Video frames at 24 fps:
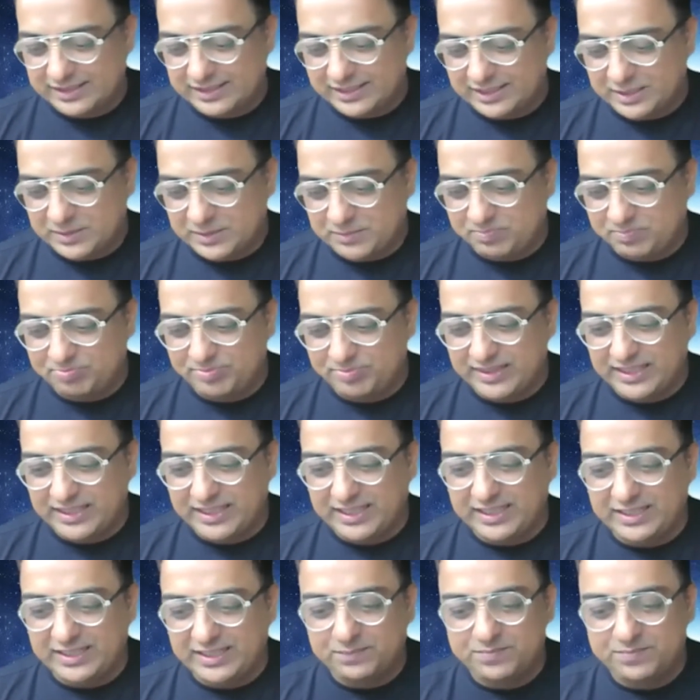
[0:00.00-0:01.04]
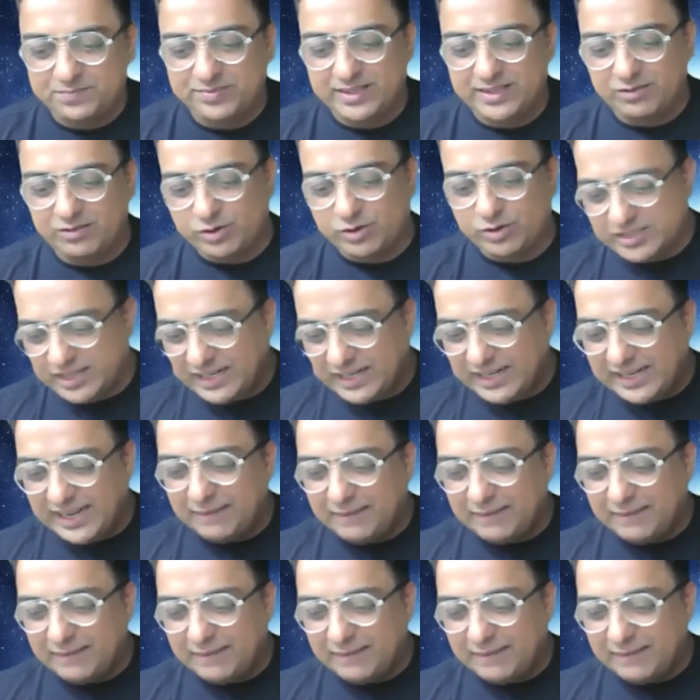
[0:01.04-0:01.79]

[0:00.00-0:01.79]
um, the what's really